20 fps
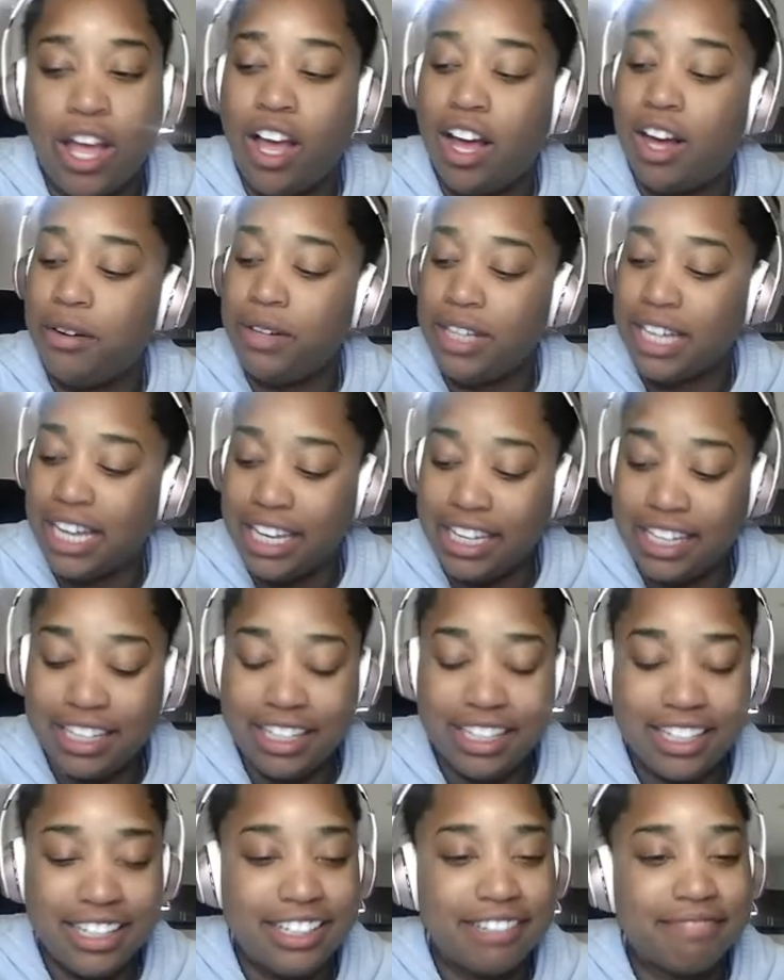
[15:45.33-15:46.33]

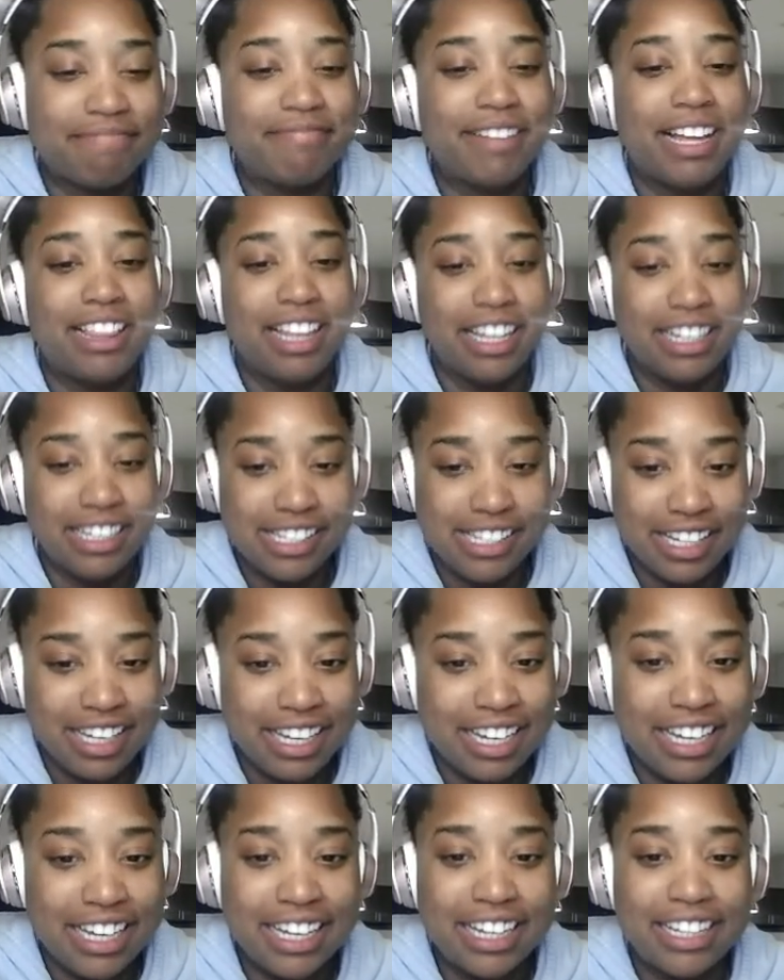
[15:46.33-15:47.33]
Okay, I like to see
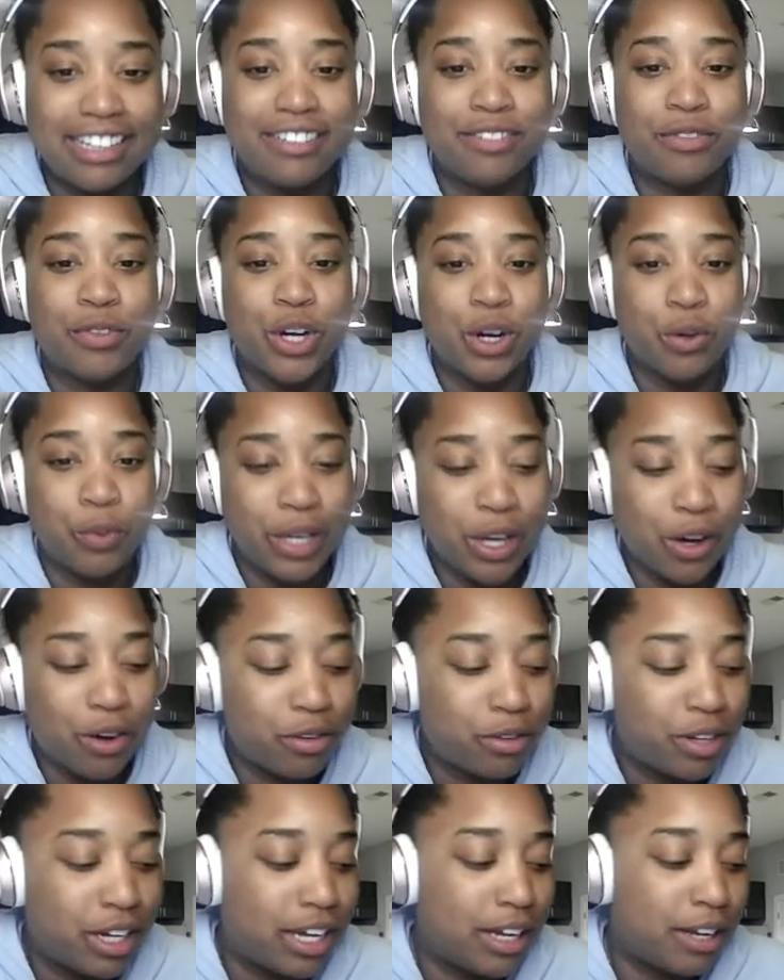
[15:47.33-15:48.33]
it. We're
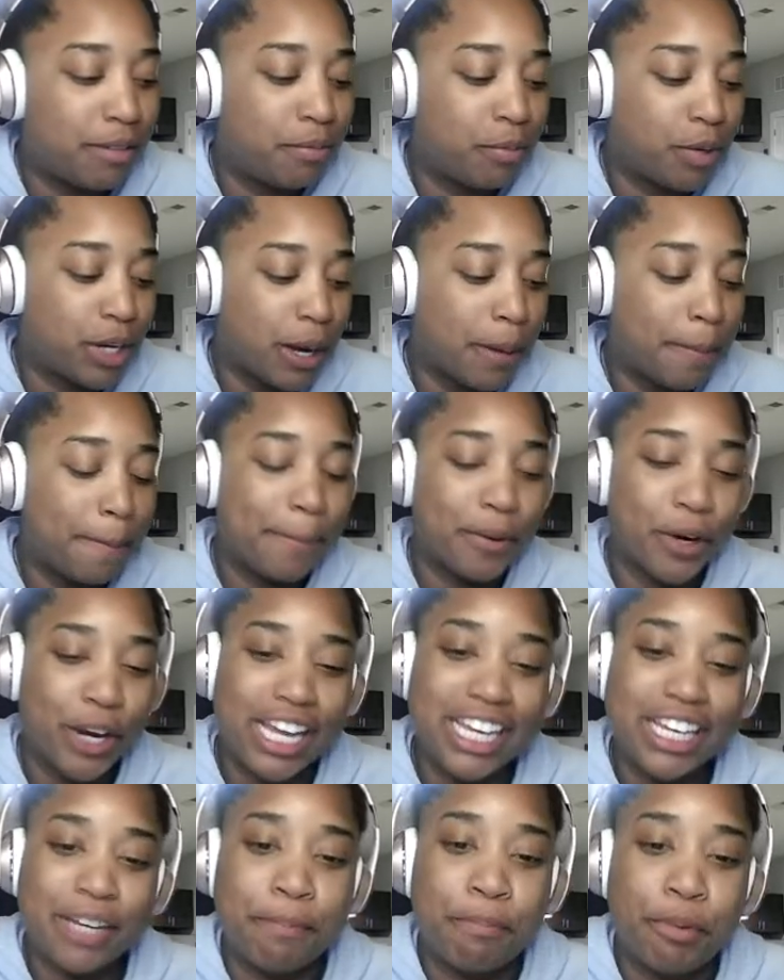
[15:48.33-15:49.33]
gonna
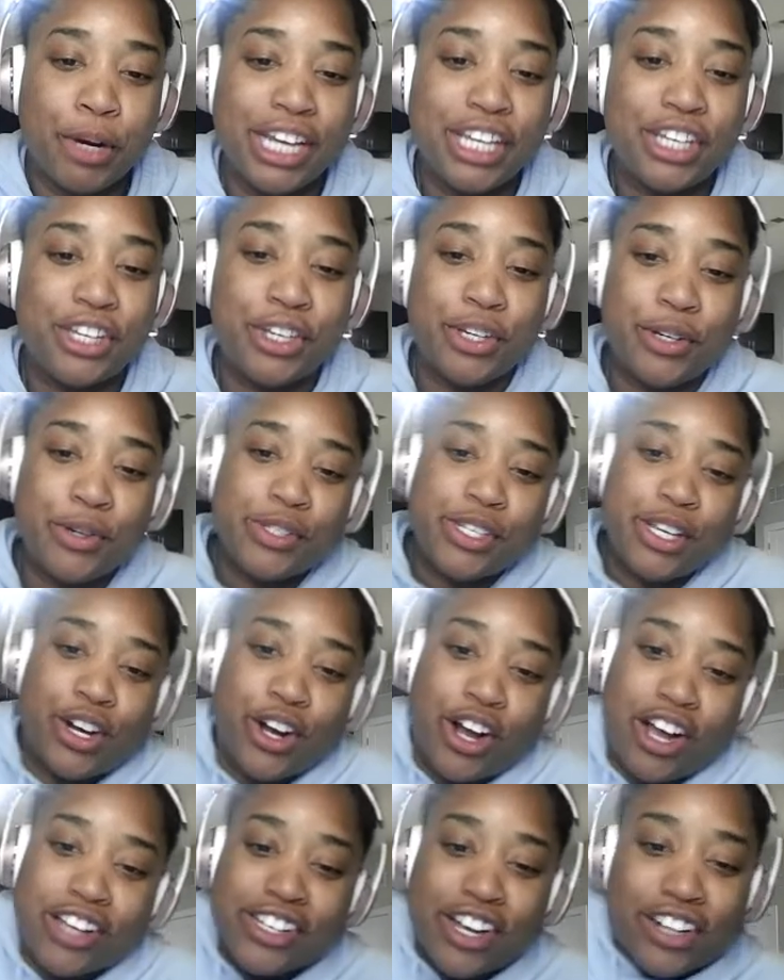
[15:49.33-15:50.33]
break views
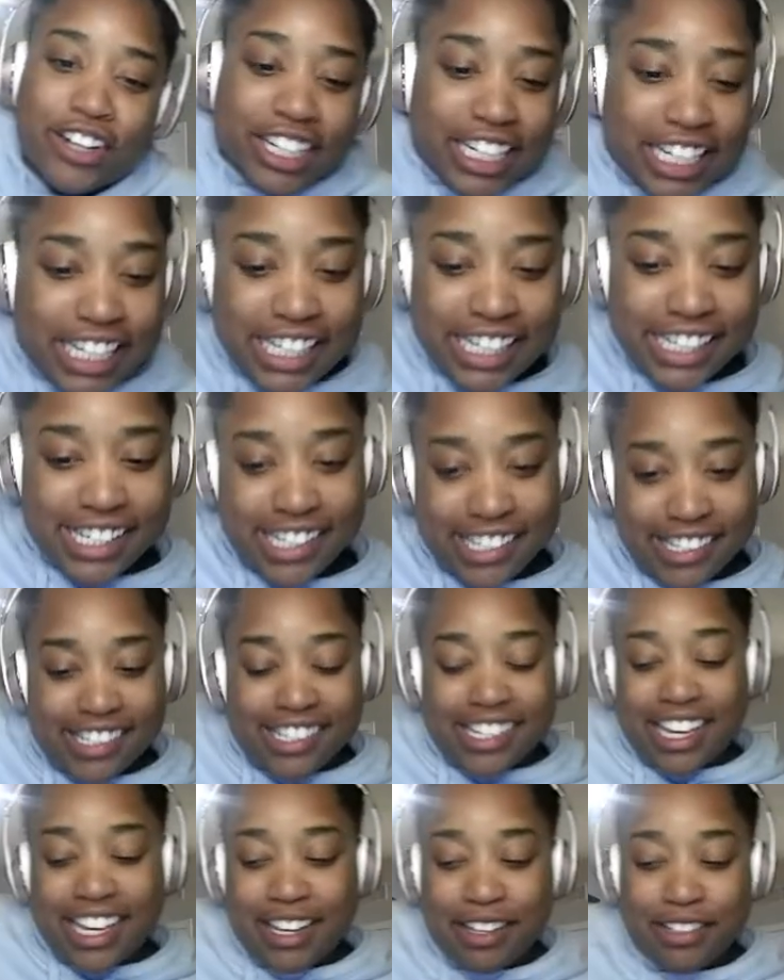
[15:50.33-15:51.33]
across our knees and
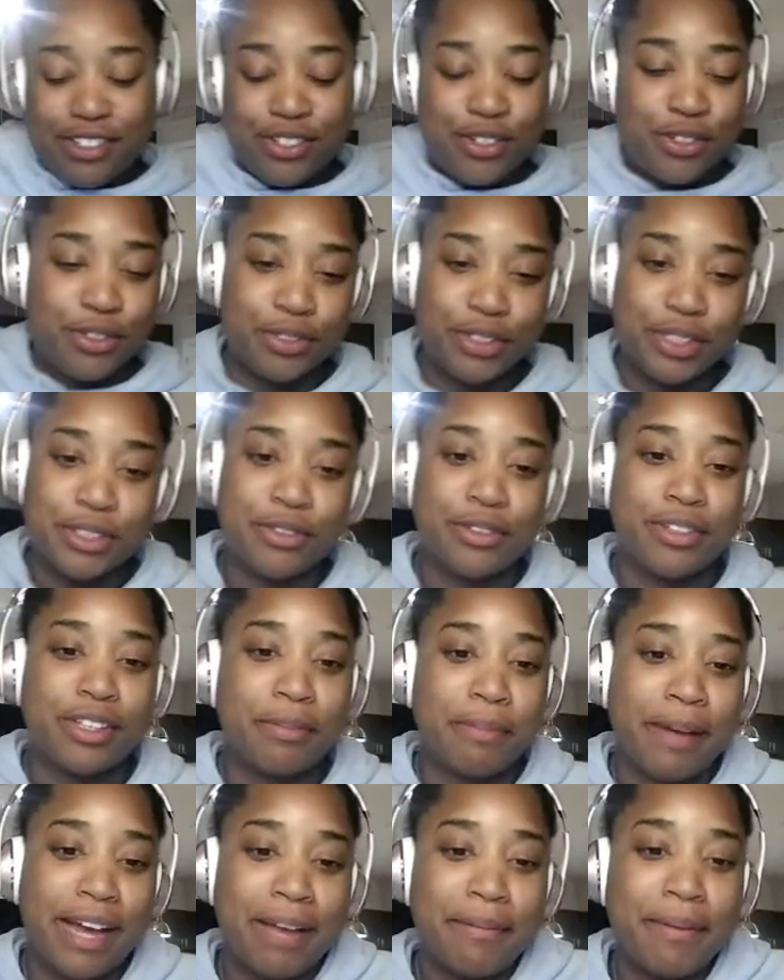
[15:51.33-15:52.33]
say screw
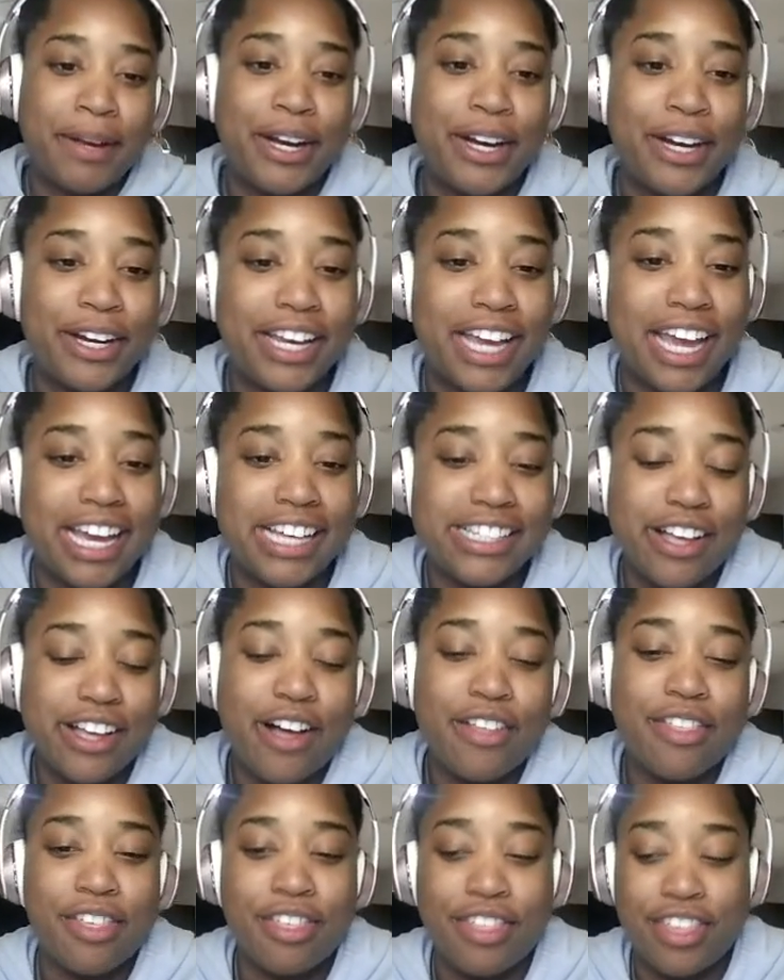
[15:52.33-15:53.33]
the Miami Hurricanes,
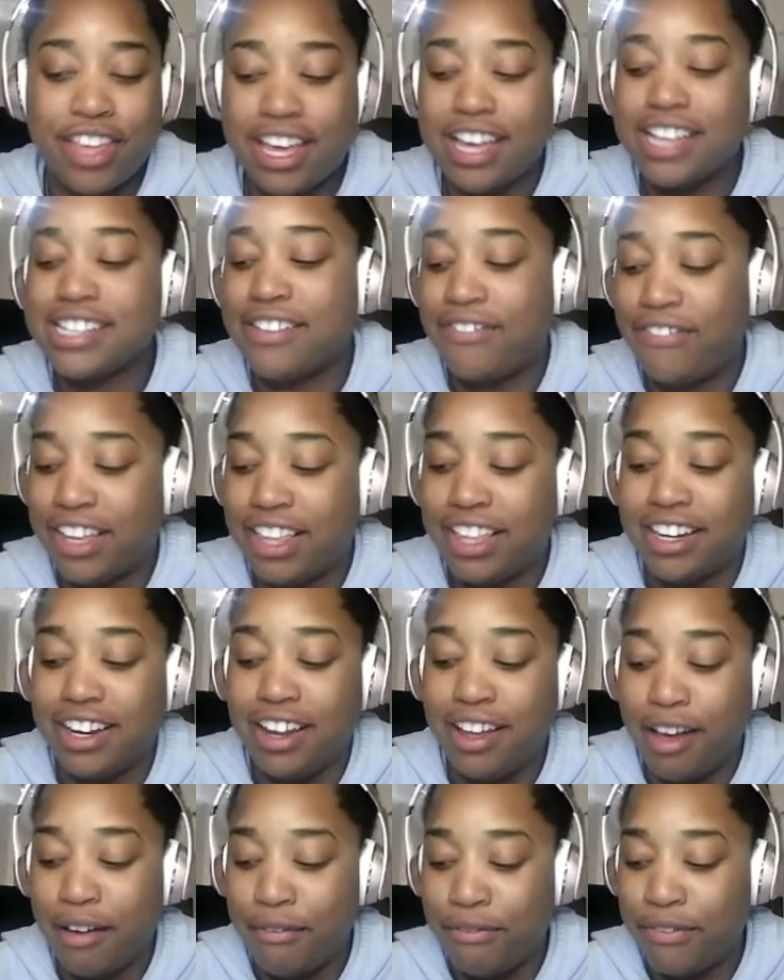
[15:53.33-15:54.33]
all the things. I'm feeling
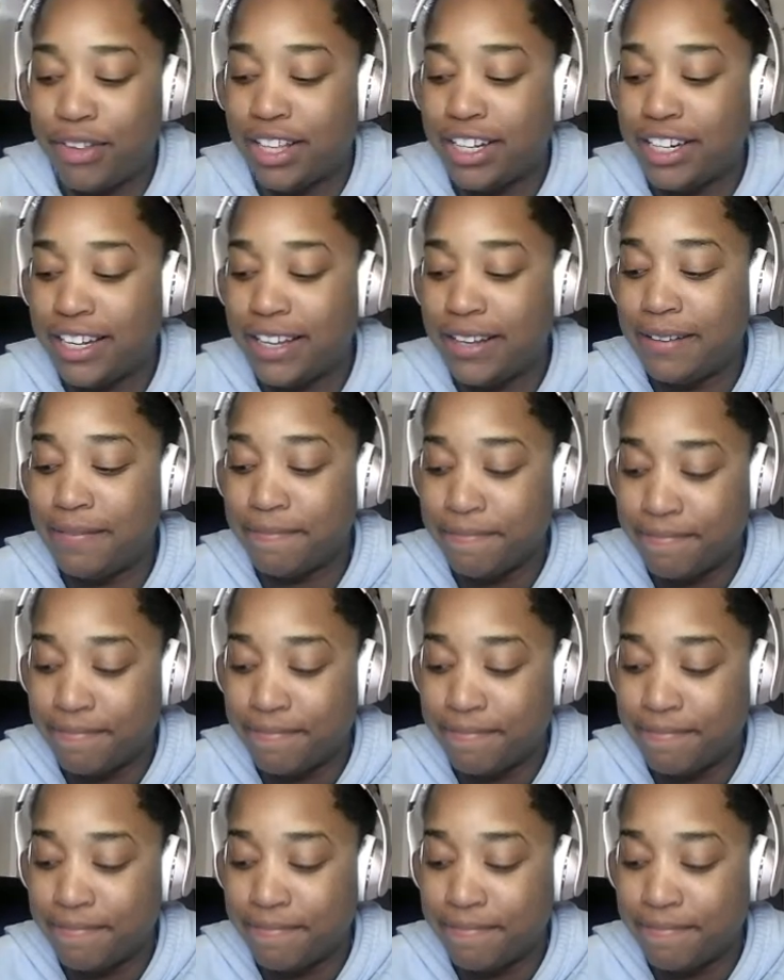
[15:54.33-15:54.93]
it.